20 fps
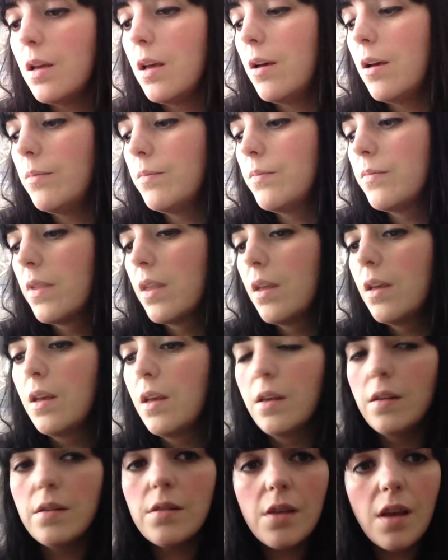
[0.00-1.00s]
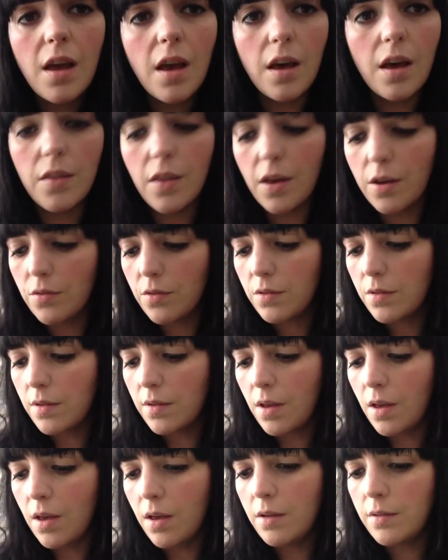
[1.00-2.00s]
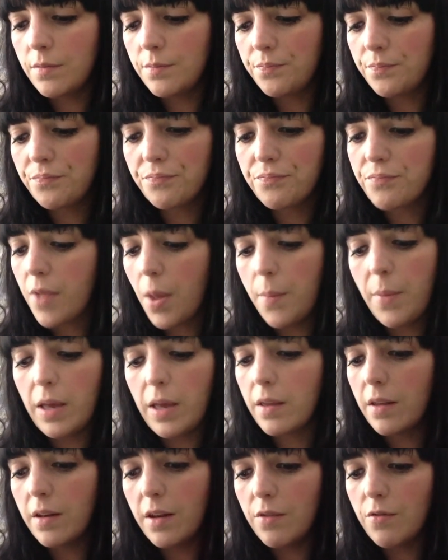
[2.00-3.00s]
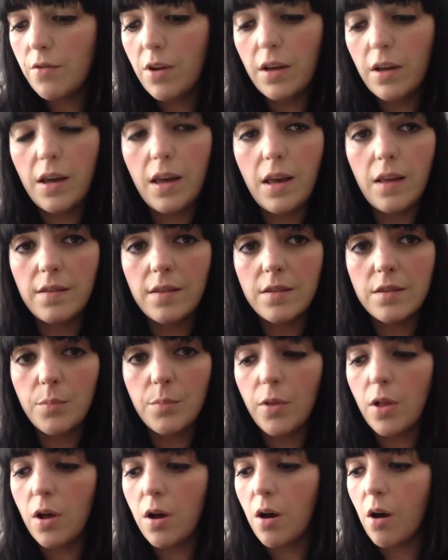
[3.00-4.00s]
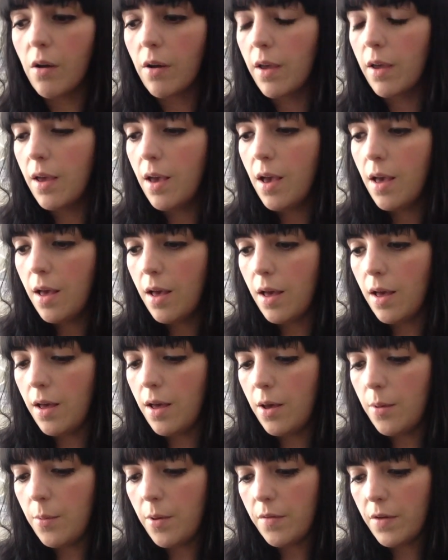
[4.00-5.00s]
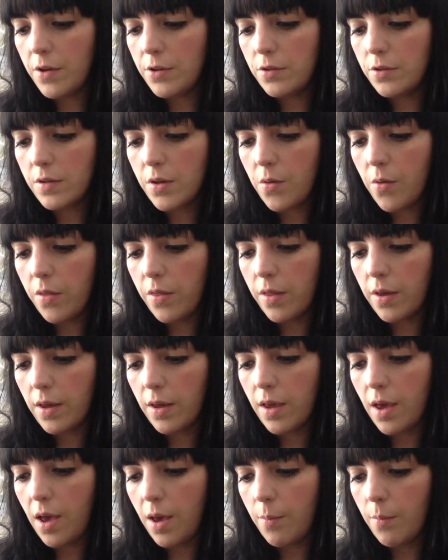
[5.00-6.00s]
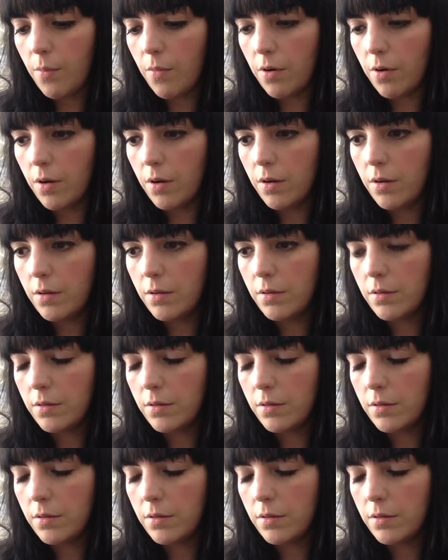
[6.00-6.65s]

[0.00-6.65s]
So yeah, that's making it really easy to blog. If I just go on the camera,